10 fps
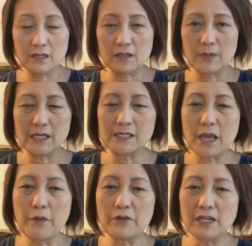because
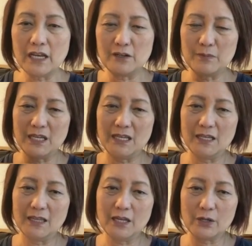every day to
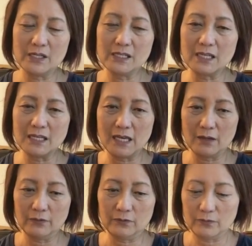me there is a
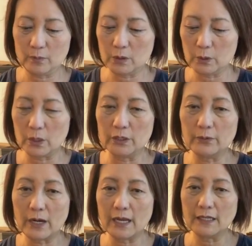gift from the Lord,
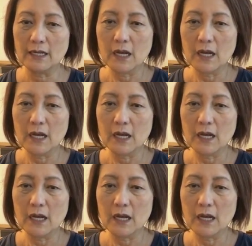right?